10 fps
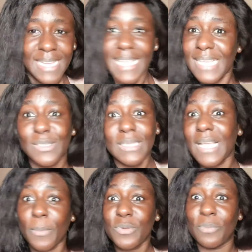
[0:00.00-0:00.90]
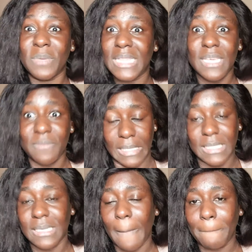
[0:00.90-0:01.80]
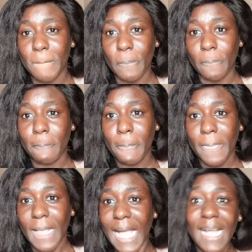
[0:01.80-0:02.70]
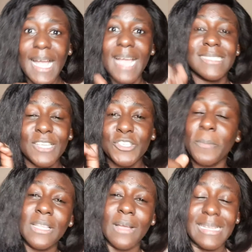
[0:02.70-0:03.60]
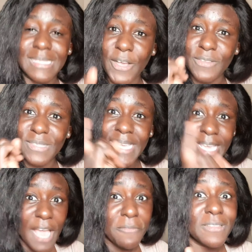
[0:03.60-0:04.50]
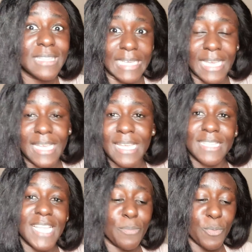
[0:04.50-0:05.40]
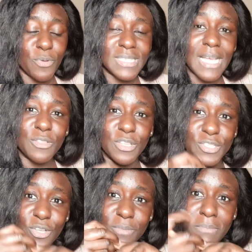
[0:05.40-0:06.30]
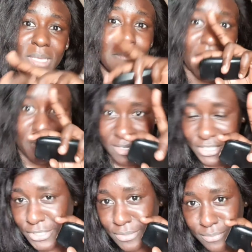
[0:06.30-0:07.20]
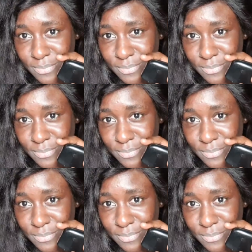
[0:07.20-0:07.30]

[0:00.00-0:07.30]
That's the only day I'm going to believe it. And guys, let's remind ourselves carefully that proposal does not mean marriage.